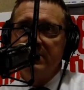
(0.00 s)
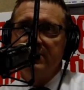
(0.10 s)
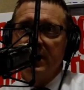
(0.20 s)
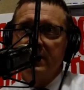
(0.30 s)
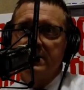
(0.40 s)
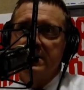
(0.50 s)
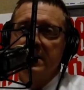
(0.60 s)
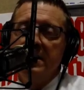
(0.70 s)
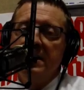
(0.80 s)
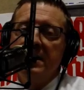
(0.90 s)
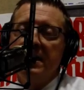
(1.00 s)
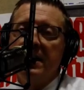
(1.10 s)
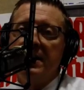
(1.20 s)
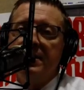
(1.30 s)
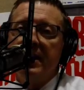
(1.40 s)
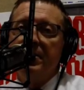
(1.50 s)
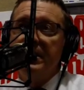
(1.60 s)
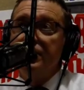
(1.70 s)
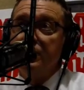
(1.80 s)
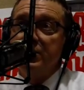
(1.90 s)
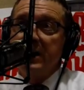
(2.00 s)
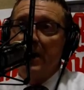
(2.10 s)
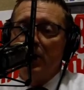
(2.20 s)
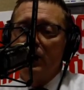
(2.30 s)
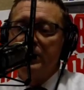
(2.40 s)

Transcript: defects that have been issued stop